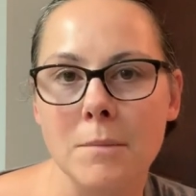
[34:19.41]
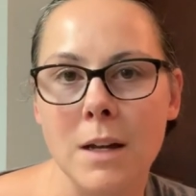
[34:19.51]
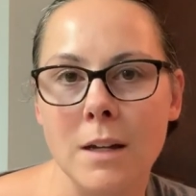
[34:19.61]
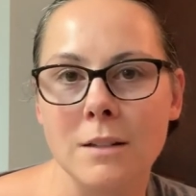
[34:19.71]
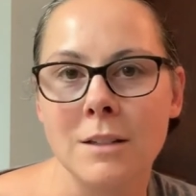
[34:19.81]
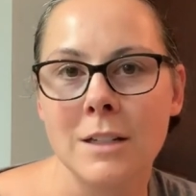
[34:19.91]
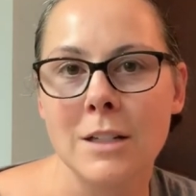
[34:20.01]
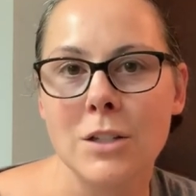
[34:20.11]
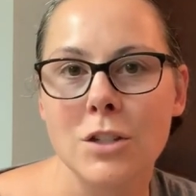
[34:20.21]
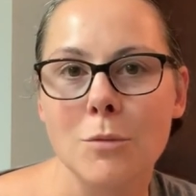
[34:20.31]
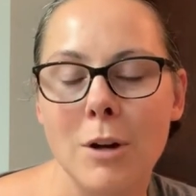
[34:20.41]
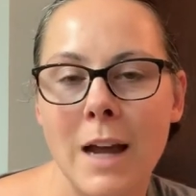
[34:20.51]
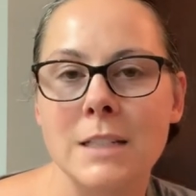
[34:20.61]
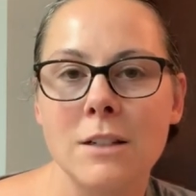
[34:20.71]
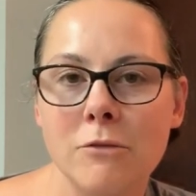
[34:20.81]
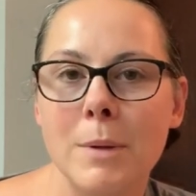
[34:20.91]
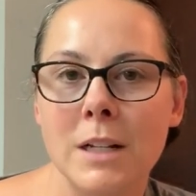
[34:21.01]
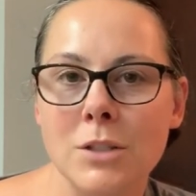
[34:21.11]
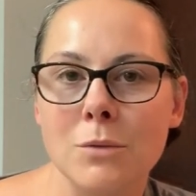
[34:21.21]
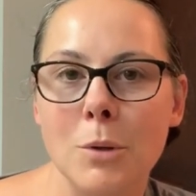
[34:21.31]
I'm not super active, but I do